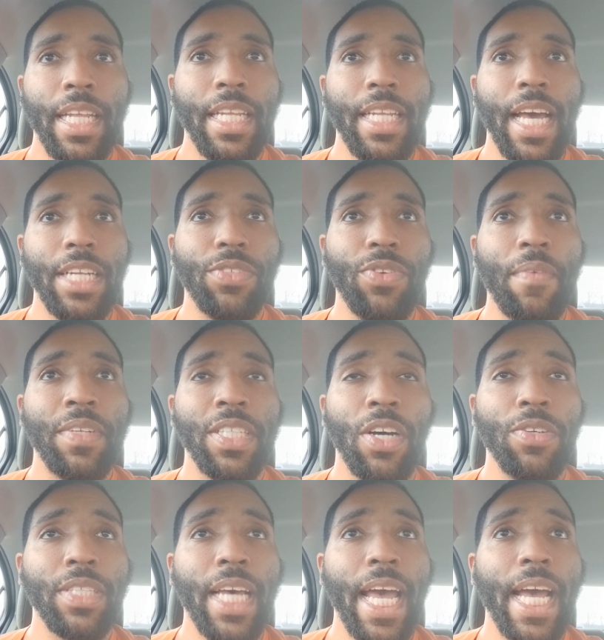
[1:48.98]
that Trevor
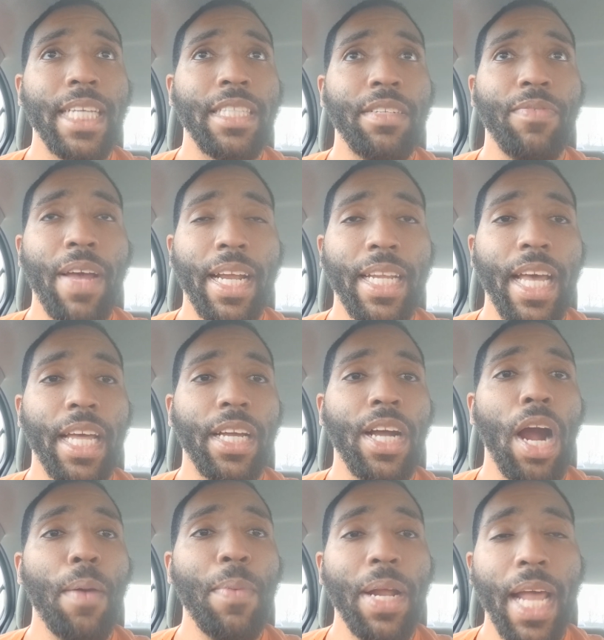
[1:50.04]
Jones has, and the fact that
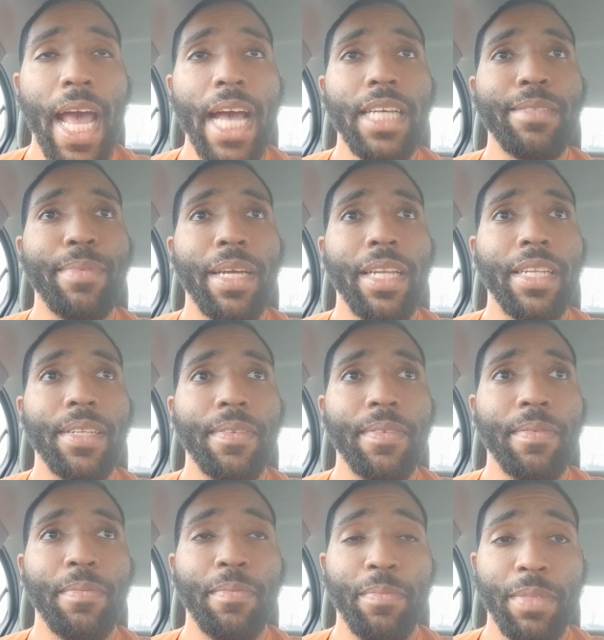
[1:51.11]
Garbrandt has
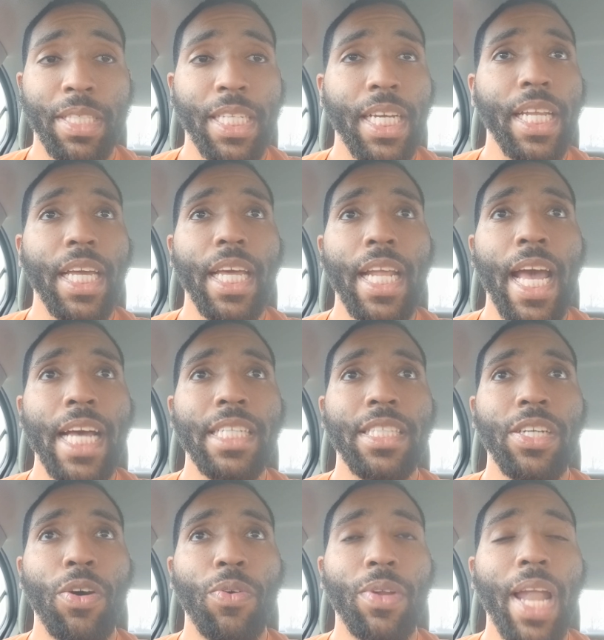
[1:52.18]
been chinny and has
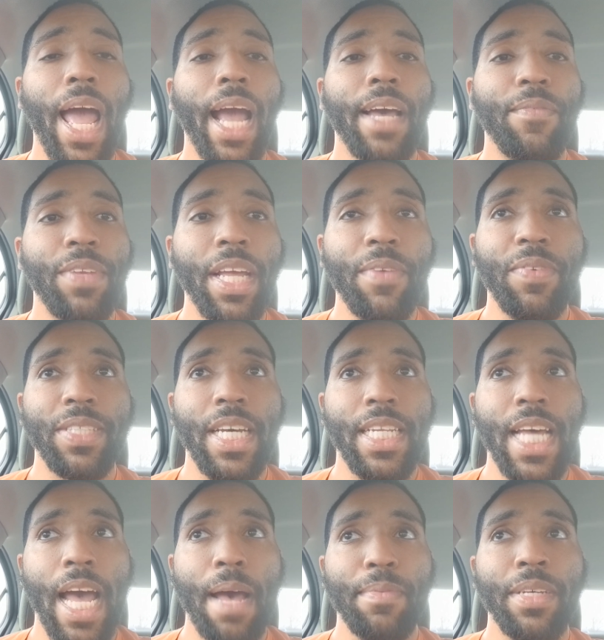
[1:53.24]
shown lack of defense at
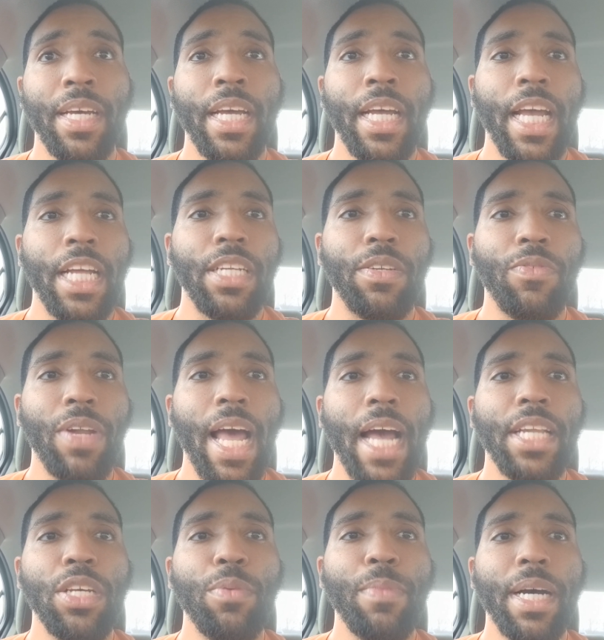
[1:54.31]
times and
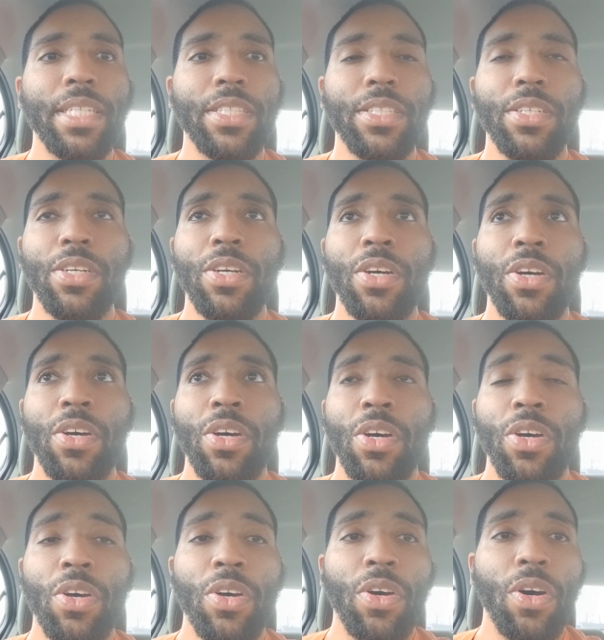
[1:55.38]
relying too much
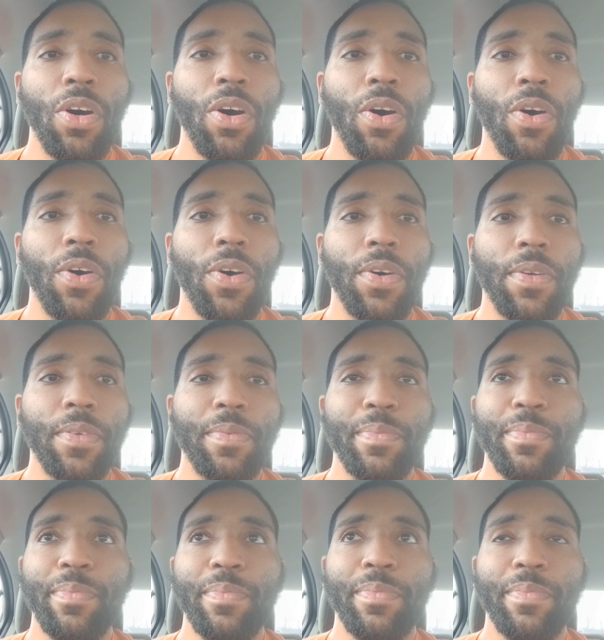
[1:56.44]
on